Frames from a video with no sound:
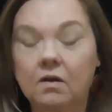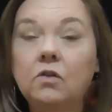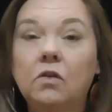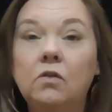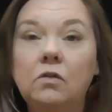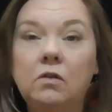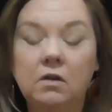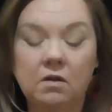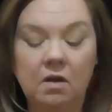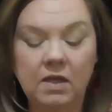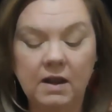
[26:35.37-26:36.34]
knew,
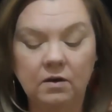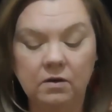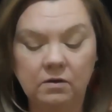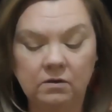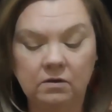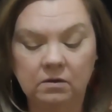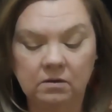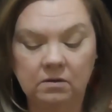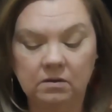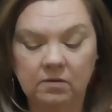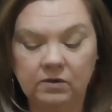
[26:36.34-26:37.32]
they learn
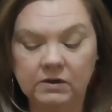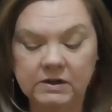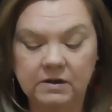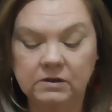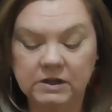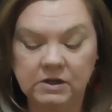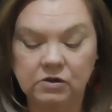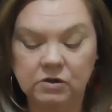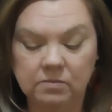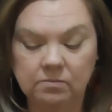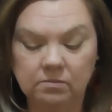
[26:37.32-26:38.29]
if you
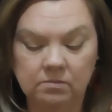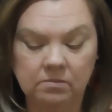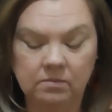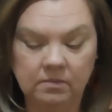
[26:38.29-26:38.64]
teach them.